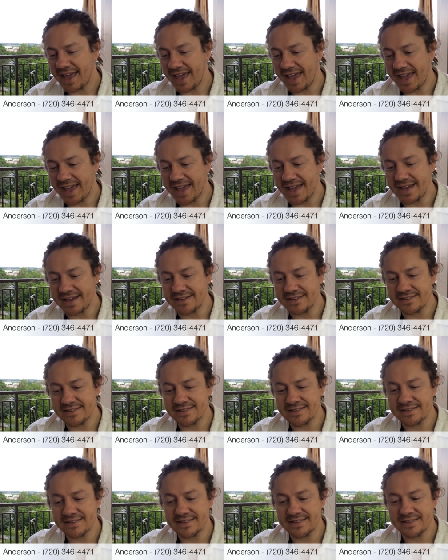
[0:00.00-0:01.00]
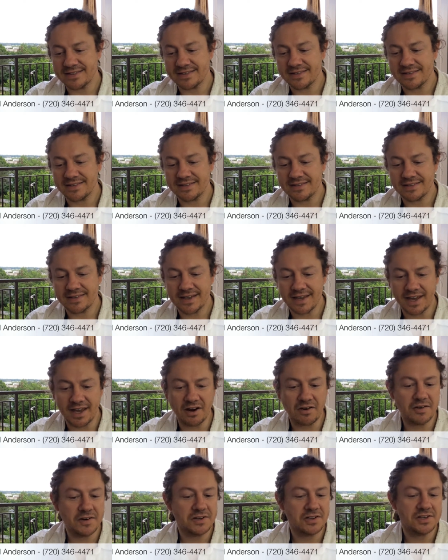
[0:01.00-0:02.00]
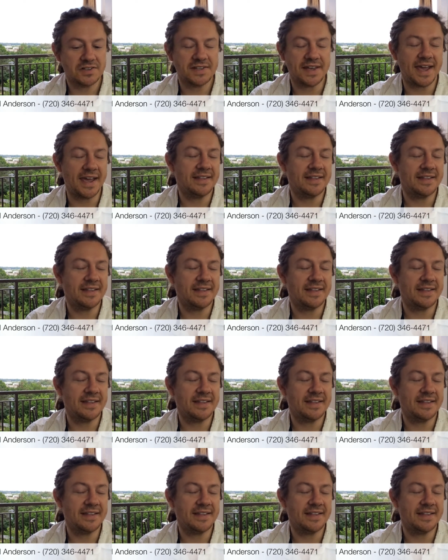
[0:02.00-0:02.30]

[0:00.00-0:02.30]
And Kara just